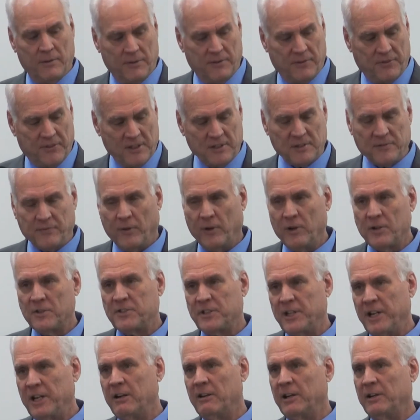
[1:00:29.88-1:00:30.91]
this verse
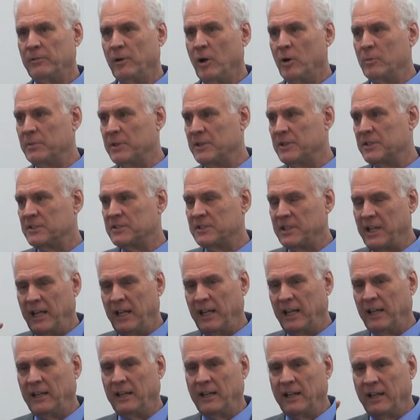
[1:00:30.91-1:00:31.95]
here in Romans
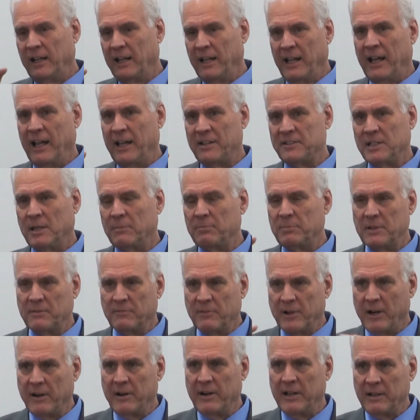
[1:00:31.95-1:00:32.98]
10 has something
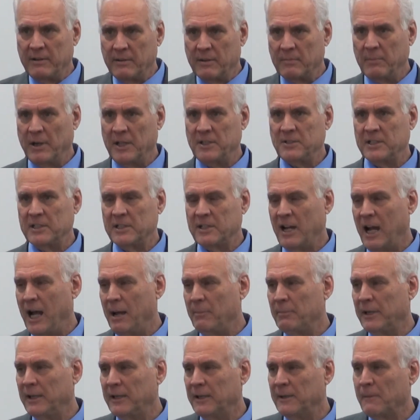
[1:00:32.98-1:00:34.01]
very much in
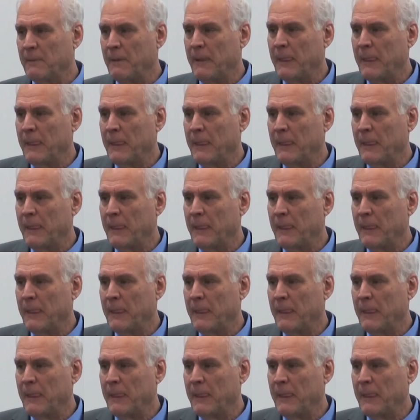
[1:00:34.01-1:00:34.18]
common.